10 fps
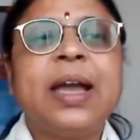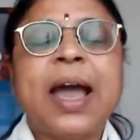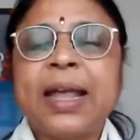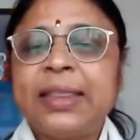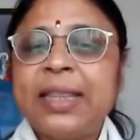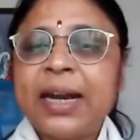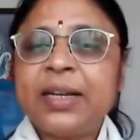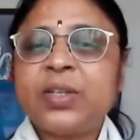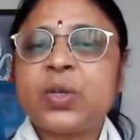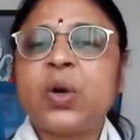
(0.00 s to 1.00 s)
And that
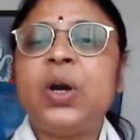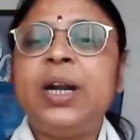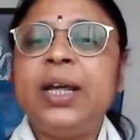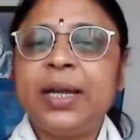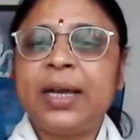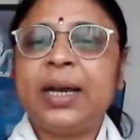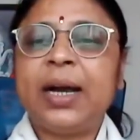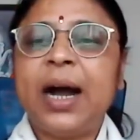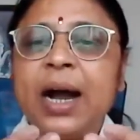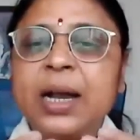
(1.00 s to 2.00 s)
is called
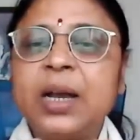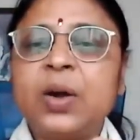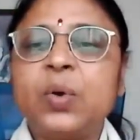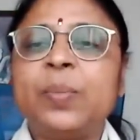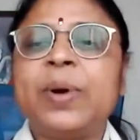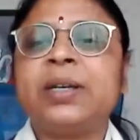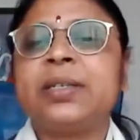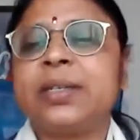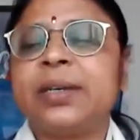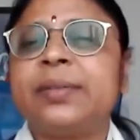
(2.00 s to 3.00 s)
Anga
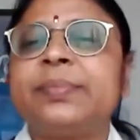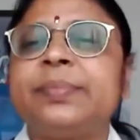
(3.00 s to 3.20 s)
Upasana,